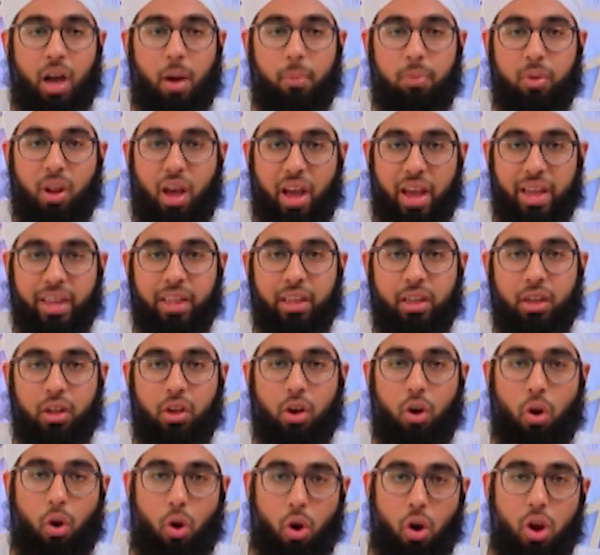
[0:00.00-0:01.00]
applying
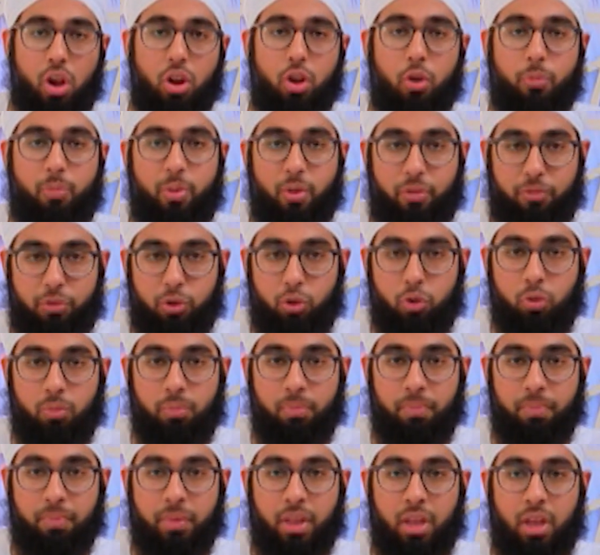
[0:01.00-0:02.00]
oil or
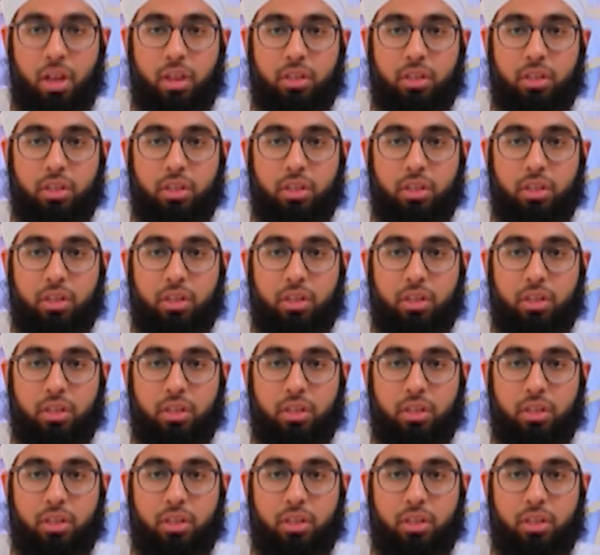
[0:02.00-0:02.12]
perfume,